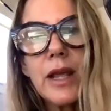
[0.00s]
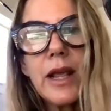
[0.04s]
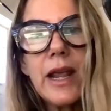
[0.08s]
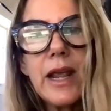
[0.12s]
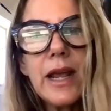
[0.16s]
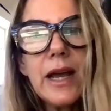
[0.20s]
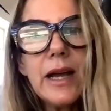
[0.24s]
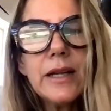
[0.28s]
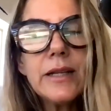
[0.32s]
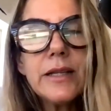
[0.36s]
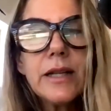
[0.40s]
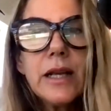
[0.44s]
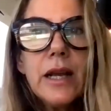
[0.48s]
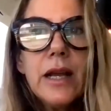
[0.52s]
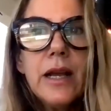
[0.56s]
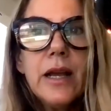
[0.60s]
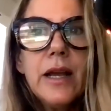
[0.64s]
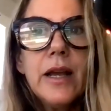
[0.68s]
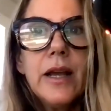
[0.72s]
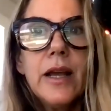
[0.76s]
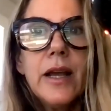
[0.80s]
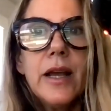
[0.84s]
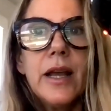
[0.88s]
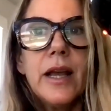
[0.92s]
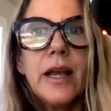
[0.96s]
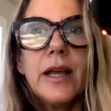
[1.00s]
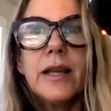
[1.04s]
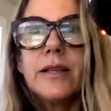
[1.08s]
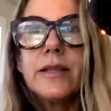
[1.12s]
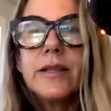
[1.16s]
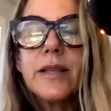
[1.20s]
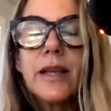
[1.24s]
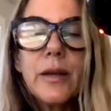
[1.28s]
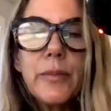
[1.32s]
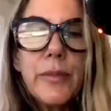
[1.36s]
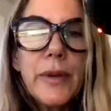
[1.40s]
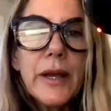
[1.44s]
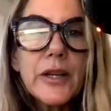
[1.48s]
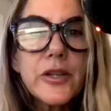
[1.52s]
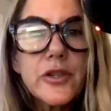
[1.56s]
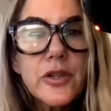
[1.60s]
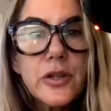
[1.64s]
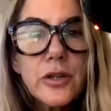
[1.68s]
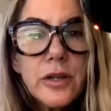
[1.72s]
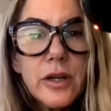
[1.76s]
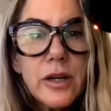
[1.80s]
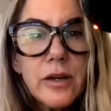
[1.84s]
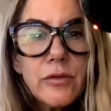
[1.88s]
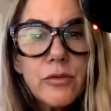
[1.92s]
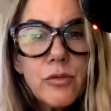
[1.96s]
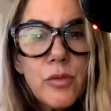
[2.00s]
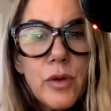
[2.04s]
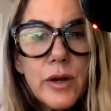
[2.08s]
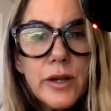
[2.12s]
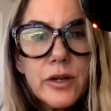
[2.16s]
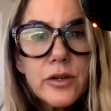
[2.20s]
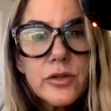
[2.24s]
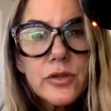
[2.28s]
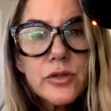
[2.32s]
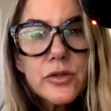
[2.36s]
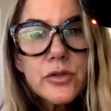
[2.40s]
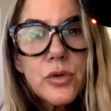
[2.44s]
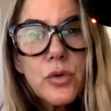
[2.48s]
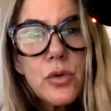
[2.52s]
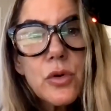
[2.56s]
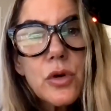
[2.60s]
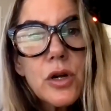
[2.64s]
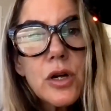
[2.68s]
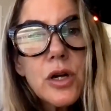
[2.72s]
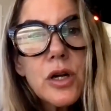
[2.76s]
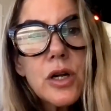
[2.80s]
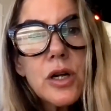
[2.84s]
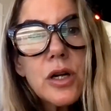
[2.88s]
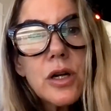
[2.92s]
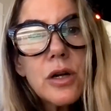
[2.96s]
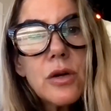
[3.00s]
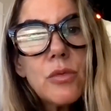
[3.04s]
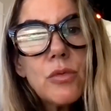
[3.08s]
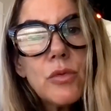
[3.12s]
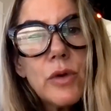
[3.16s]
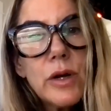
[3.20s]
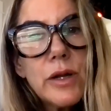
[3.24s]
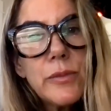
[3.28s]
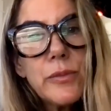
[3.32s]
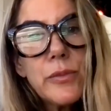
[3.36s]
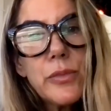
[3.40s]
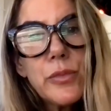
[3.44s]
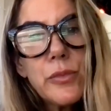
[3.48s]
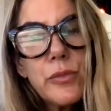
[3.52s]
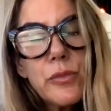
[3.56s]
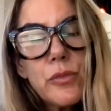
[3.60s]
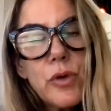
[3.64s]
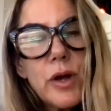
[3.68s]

and send a picture of what your store, what